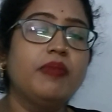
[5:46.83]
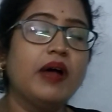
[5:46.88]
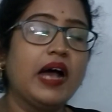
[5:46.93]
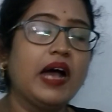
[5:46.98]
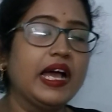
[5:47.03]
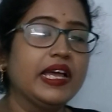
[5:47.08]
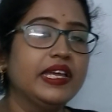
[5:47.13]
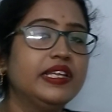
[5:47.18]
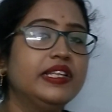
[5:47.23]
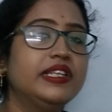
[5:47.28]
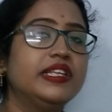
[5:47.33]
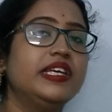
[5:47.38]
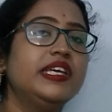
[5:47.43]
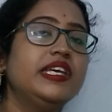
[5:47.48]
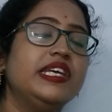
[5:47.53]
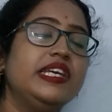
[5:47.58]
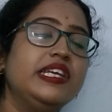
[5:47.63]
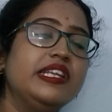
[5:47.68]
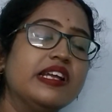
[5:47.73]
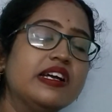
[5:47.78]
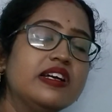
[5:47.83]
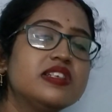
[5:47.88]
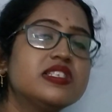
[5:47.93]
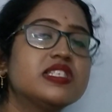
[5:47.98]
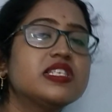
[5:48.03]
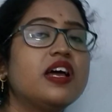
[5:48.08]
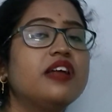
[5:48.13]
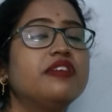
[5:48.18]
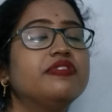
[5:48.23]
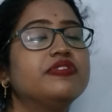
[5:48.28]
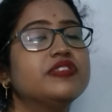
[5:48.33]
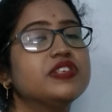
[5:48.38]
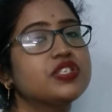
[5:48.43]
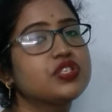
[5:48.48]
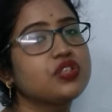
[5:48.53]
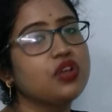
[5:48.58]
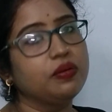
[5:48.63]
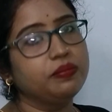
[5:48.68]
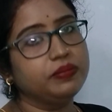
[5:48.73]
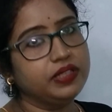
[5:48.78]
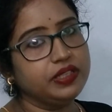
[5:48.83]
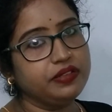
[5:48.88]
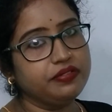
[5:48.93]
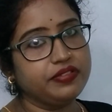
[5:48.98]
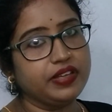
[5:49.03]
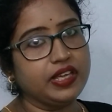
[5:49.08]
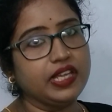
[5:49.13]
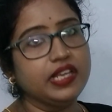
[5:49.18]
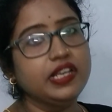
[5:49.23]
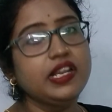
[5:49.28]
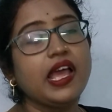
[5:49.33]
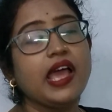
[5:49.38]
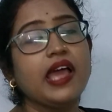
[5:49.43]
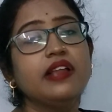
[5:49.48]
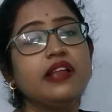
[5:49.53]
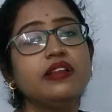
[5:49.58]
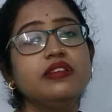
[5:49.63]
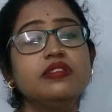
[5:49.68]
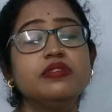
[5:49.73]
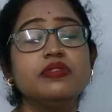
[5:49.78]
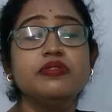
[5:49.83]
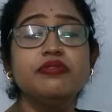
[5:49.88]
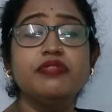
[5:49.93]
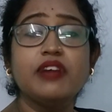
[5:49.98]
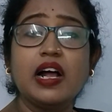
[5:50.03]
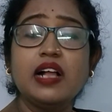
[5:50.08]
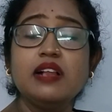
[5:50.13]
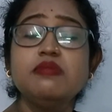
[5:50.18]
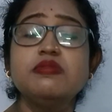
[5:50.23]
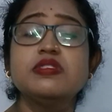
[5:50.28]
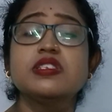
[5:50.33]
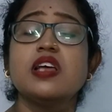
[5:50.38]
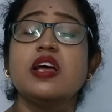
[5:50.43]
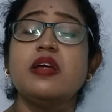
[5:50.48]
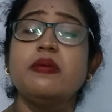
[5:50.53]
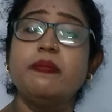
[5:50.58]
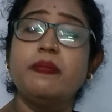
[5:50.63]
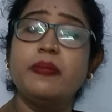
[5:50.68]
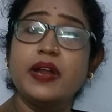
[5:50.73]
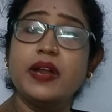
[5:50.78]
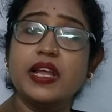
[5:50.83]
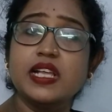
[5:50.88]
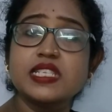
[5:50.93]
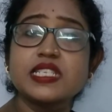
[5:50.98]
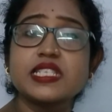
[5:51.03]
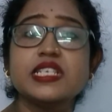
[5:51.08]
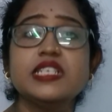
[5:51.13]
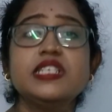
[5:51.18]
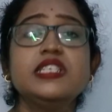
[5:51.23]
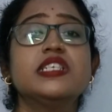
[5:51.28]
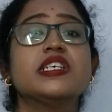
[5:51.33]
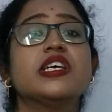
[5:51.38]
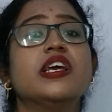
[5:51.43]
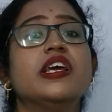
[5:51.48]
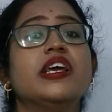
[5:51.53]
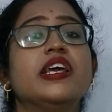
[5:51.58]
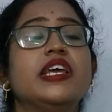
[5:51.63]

by the inner surface of the vein, and valves are present